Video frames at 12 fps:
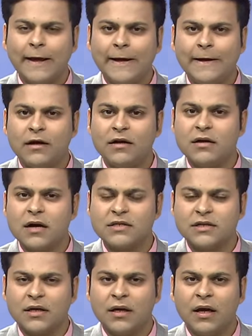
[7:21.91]
in
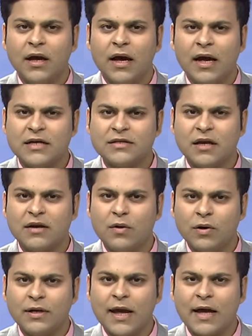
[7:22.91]
Gaza has
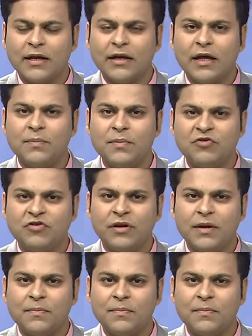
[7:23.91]
not had an immediate